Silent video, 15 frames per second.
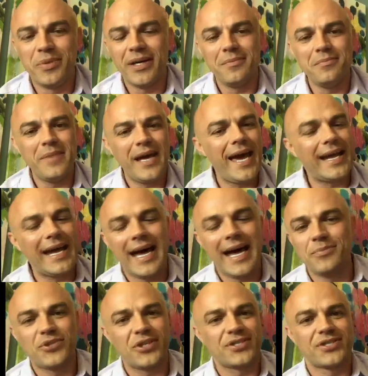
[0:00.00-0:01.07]
But man,
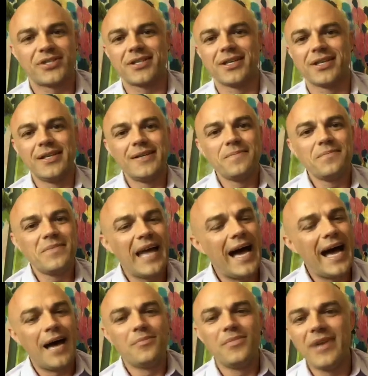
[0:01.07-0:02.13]
I'm just,
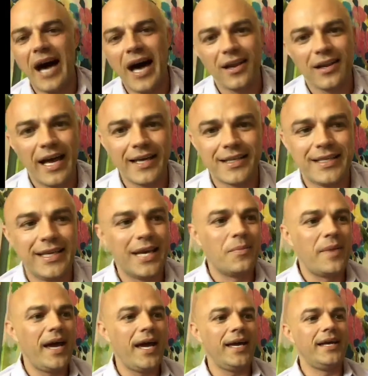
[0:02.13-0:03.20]
I'm not like him.
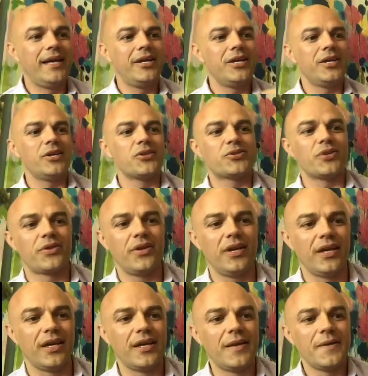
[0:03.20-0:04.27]
Hey, here's the
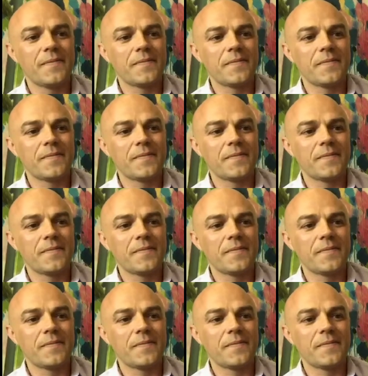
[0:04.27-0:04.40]
thing.